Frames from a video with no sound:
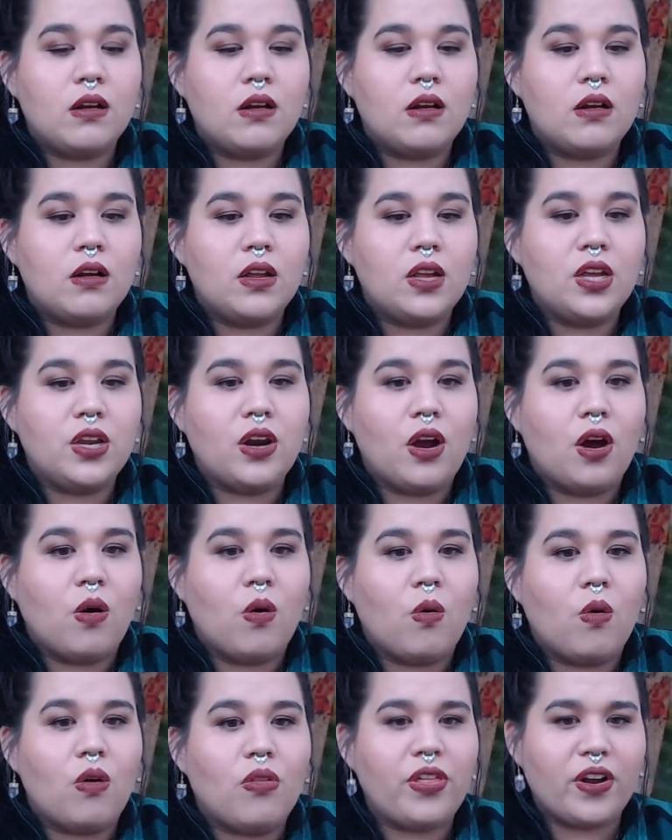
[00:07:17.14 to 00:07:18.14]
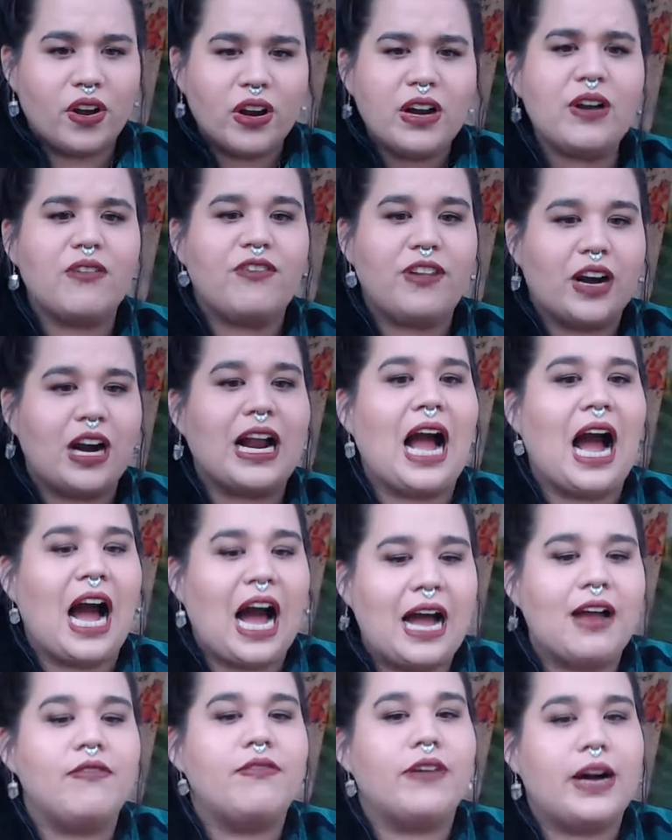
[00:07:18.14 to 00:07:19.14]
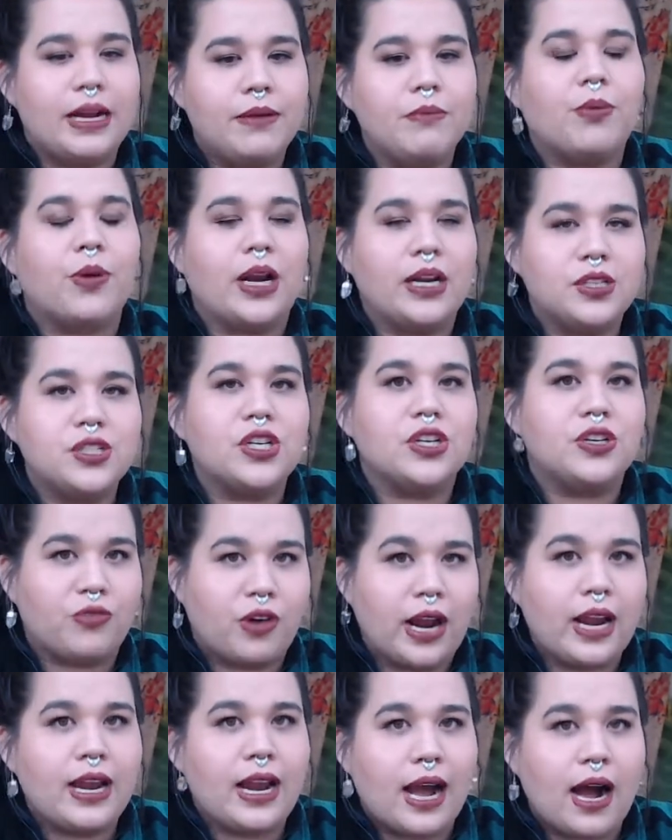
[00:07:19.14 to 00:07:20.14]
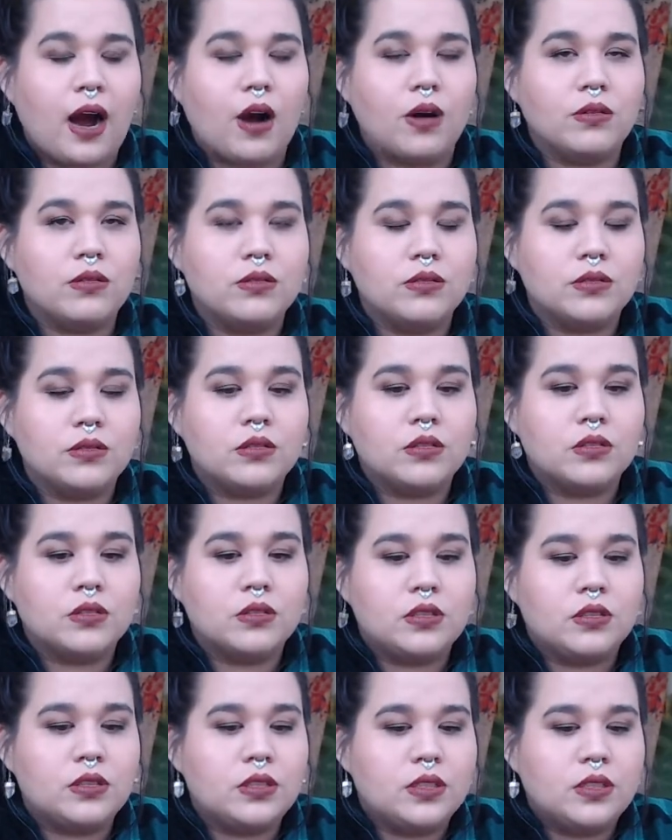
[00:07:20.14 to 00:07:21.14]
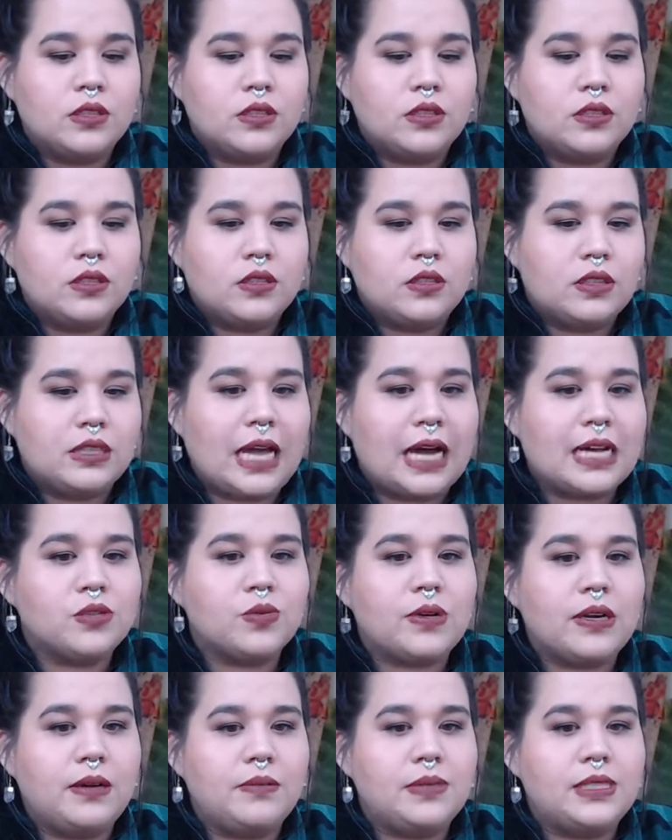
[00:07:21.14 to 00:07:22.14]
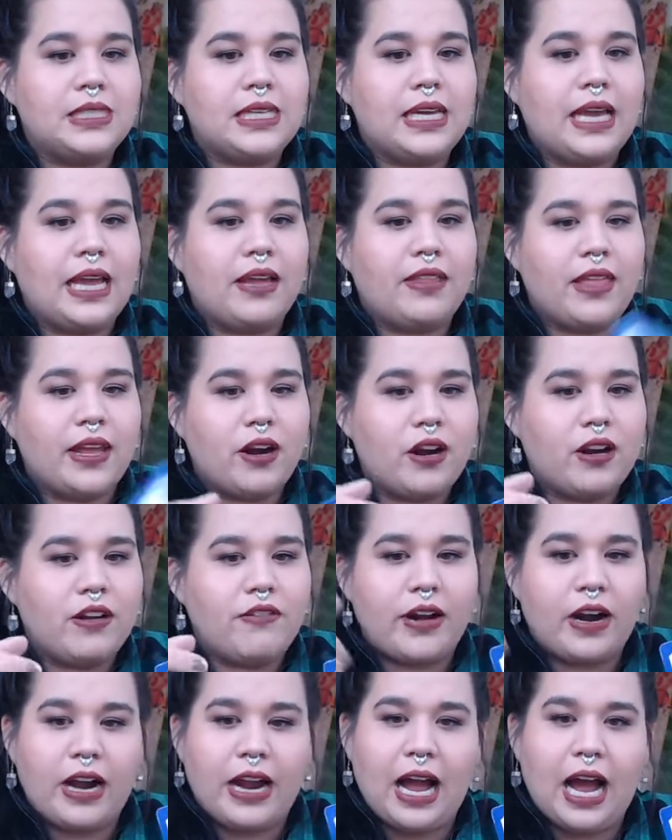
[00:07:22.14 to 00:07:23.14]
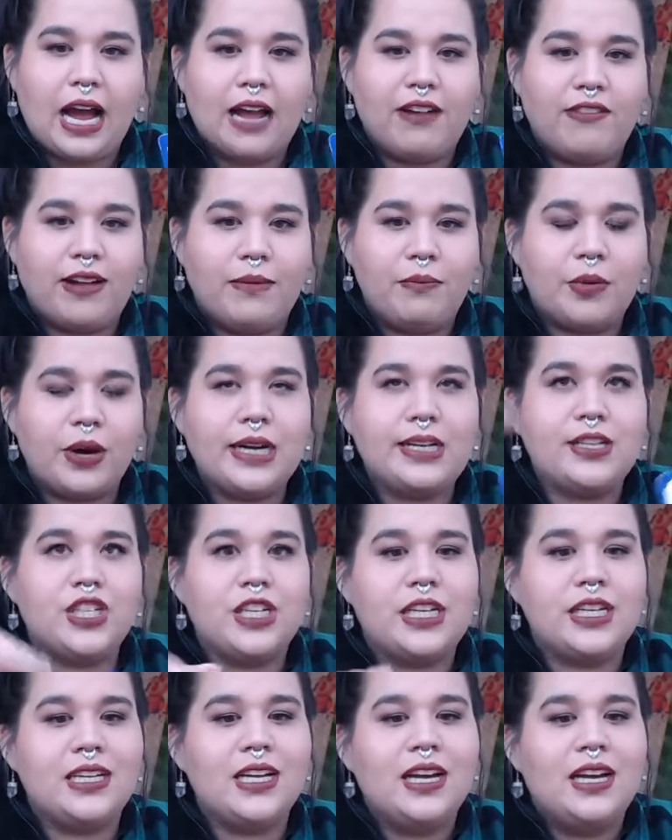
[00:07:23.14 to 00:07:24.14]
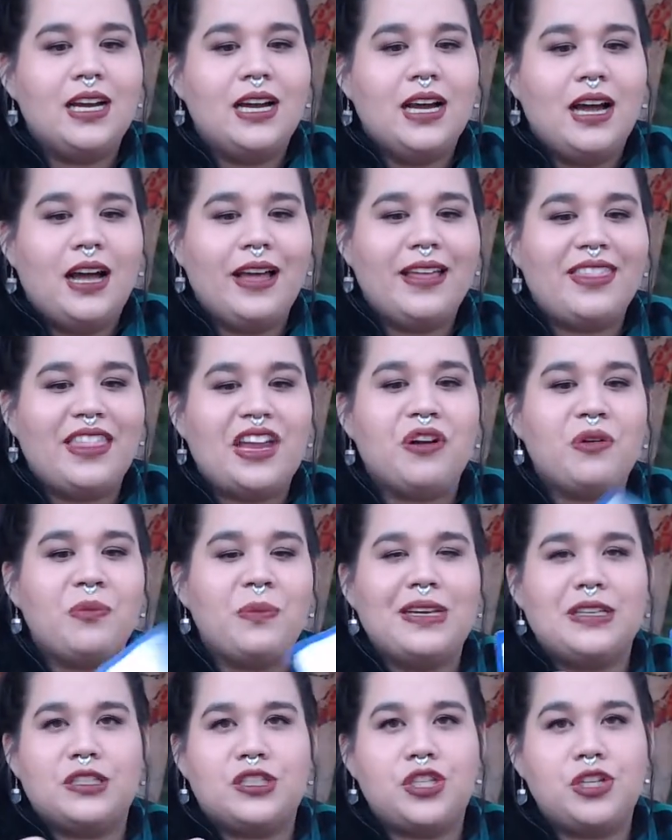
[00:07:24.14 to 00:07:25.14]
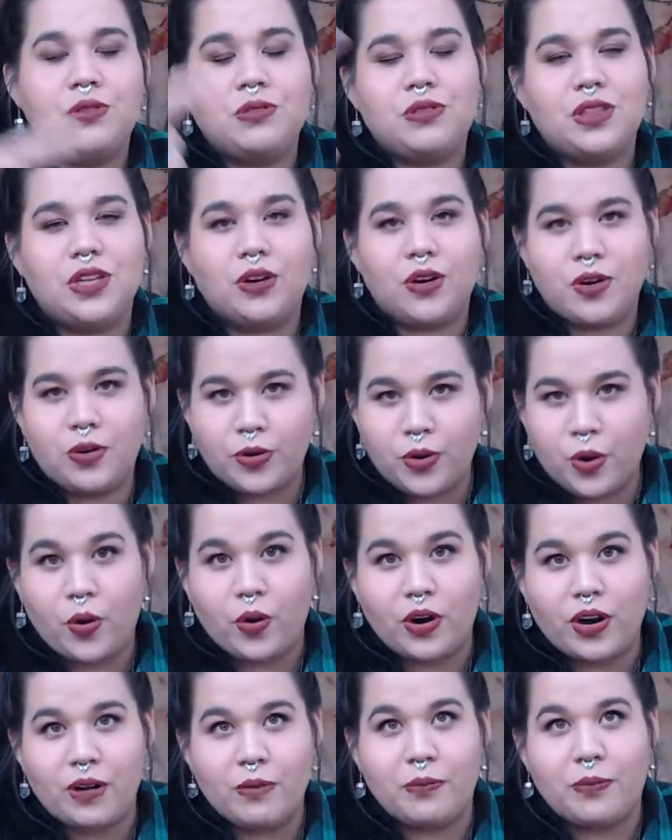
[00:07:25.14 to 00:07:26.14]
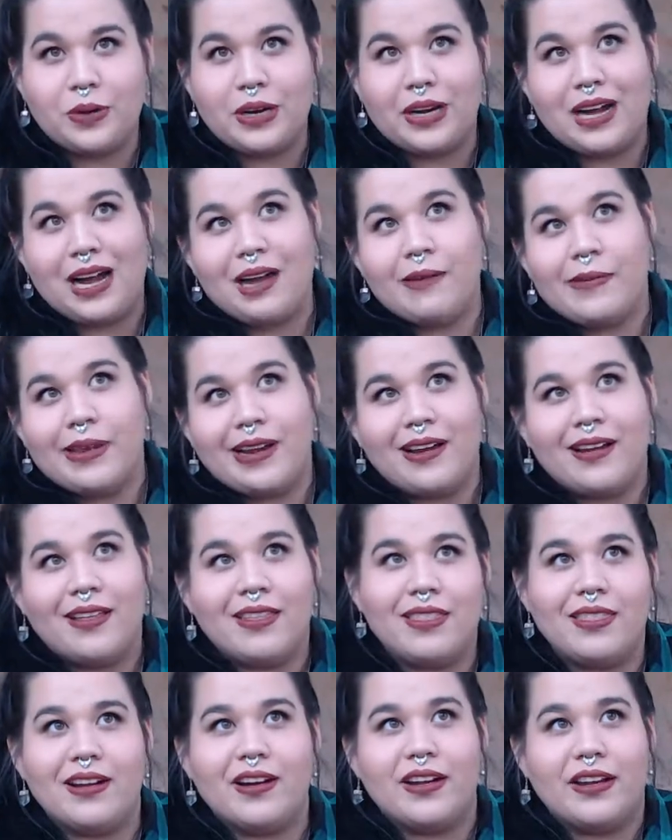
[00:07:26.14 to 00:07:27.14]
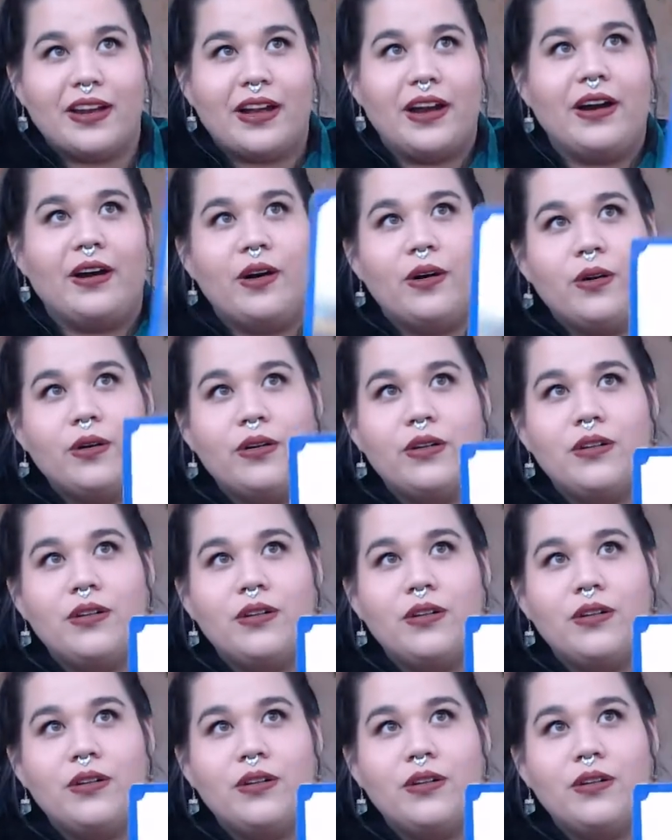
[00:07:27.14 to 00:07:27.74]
you know, they're in a very high vibration right now. That's what I'm seeing. They are in a very high vibration. They don't mean to toot their own horn, but I mean, there you go.